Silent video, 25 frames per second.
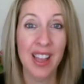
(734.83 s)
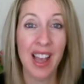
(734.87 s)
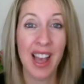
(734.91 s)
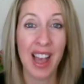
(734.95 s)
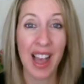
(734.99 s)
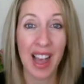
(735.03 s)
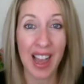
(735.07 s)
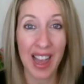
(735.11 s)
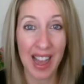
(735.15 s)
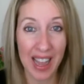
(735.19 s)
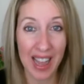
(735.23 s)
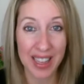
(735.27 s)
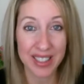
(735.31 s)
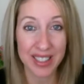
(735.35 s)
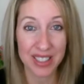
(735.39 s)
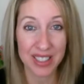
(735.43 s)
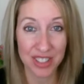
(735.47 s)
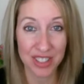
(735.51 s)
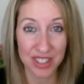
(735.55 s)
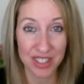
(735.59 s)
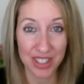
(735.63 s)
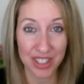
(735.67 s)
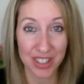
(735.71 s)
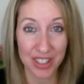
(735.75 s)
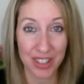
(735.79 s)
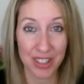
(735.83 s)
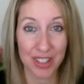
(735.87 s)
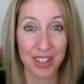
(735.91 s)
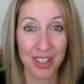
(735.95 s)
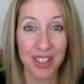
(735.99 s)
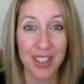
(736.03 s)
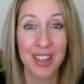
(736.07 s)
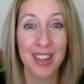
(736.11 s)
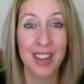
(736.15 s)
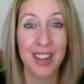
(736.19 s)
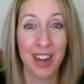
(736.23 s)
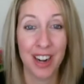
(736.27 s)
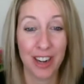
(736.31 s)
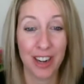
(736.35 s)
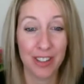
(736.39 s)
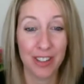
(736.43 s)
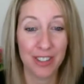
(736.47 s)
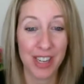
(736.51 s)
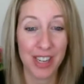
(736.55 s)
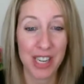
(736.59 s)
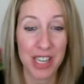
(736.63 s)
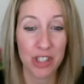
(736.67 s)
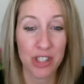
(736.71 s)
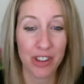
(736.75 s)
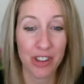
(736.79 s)
I consider heart
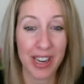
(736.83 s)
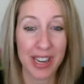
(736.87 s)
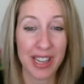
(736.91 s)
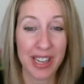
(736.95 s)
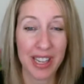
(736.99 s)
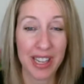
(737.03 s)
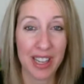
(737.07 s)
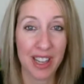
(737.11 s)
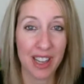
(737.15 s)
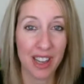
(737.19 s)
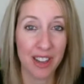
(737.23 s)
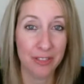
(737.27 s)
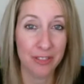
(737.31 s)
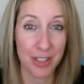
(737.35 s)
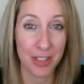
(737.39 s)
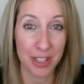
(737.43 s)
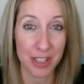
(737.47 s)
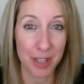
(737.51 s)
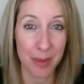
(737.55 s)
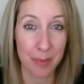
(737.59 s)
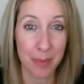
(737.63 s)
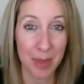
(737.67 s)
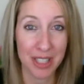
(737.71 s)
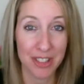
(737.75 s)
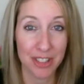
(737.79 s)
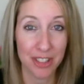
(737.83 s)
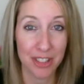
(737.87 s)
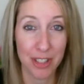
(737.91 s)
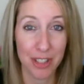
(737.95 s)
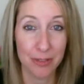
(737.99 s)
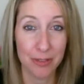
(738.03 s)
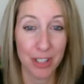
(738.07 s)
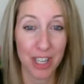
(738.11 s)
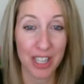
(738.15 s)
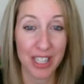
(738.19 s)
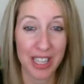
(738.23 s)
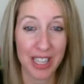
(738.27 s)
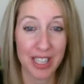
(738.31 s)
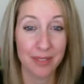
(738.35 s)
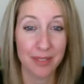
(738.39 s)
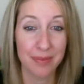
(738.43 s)
rate training a fundamental of running.